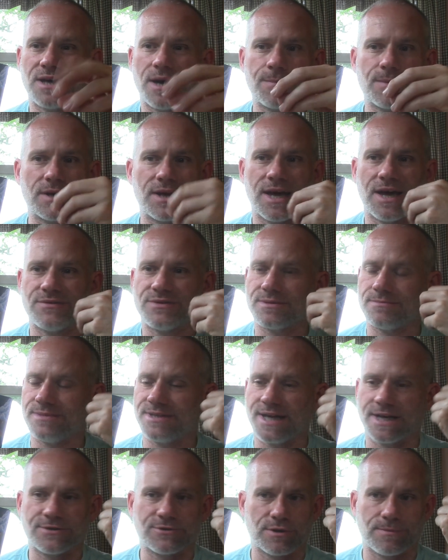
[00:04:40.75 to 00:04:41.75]
I'm going to have some
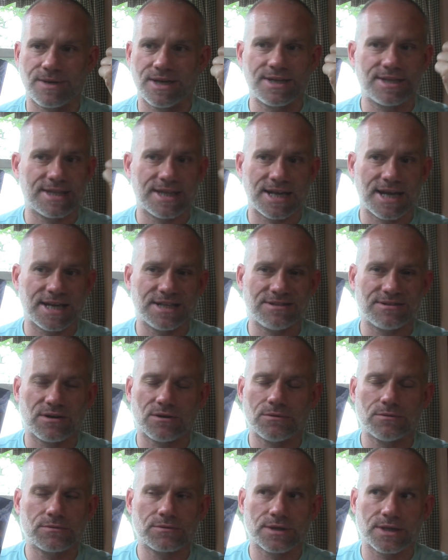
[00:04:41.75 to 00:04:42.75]
detriment that I
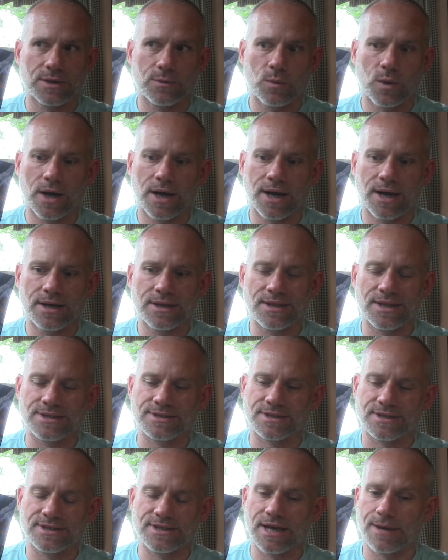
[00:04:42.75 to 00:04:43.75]
don't really want, and that's
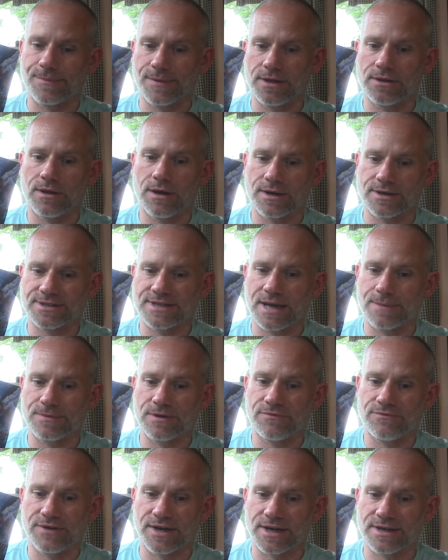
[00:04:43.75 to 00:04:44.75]
going to take me a long time
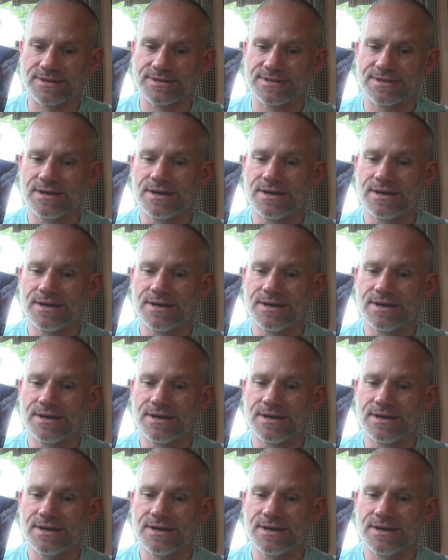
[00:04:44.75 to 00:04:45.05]
to fix.